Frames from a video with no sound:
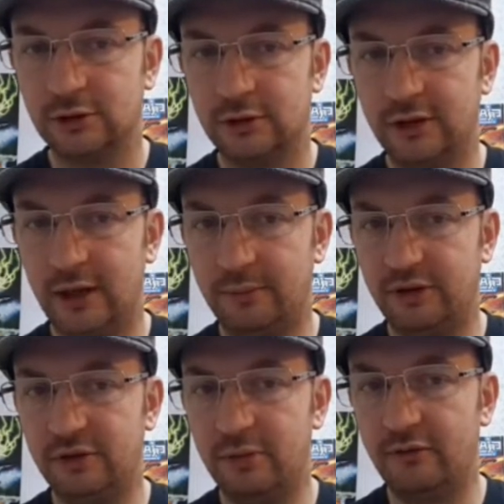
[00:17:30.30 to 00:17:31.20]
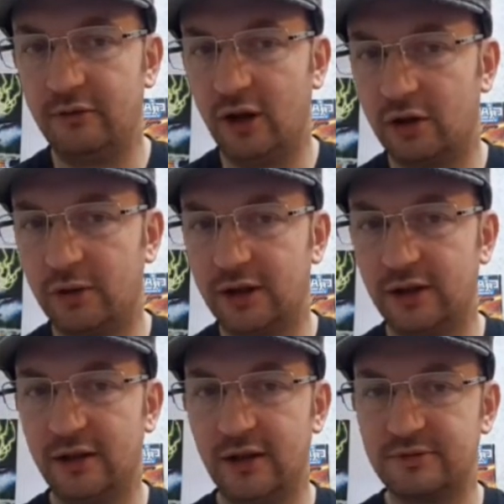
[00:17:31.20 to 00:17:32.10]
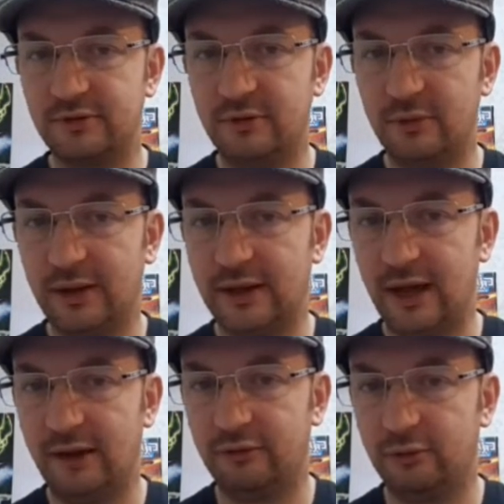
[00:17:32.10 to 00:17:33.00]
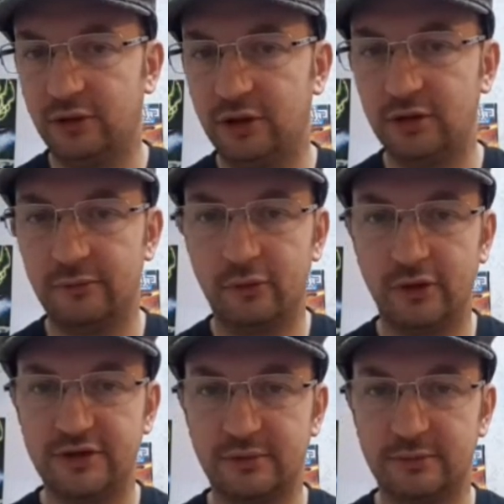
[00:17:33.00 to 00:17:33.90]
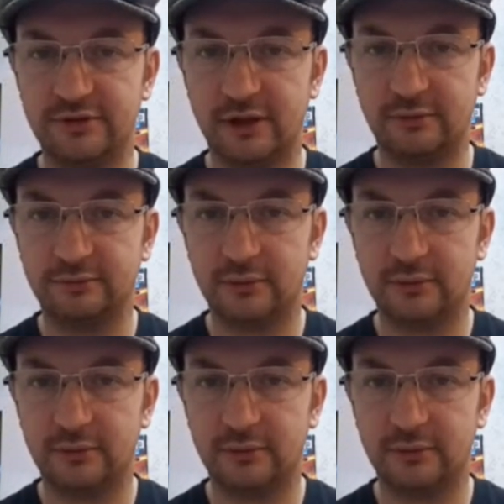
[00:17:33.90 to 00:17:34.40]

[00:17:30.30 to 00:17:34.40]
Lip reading: Yeah, but you move a lot quicker than them, so if you ain't careful, you can run into them, so...